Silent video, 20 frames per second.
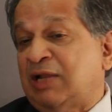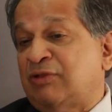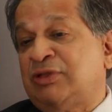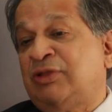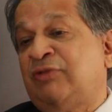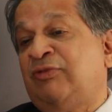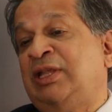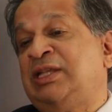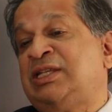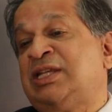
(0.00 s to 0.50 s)
was
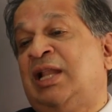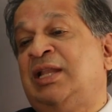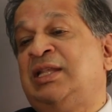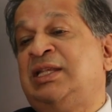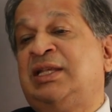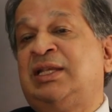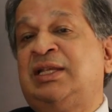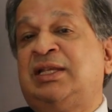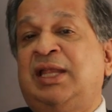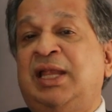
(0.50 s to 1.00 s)
a very
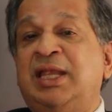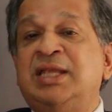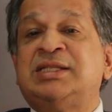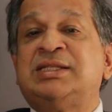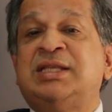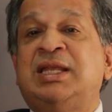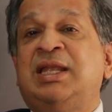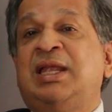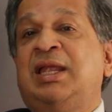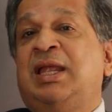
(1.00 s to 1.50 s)
challenging
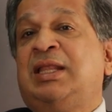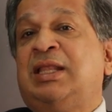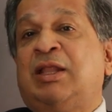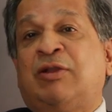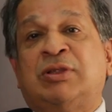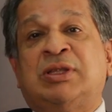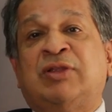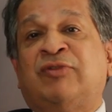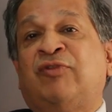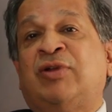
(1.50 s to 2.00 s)
case. That
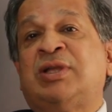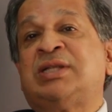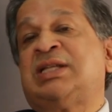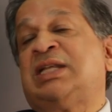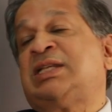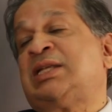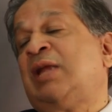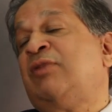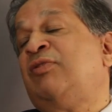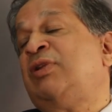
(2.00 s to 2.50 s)
was the first
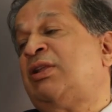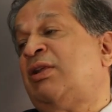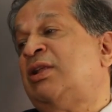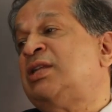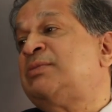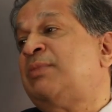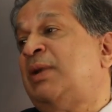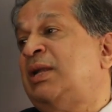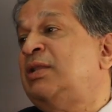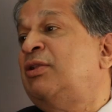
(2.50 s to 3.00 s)
HIV
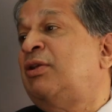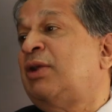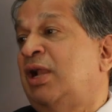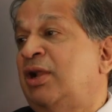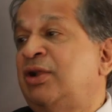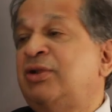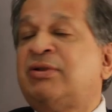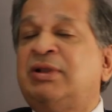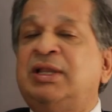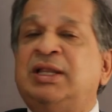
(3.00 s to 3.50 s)
transplant in our
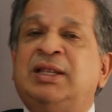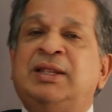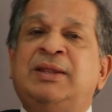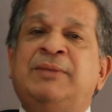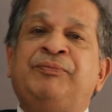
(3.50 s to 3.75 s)
country.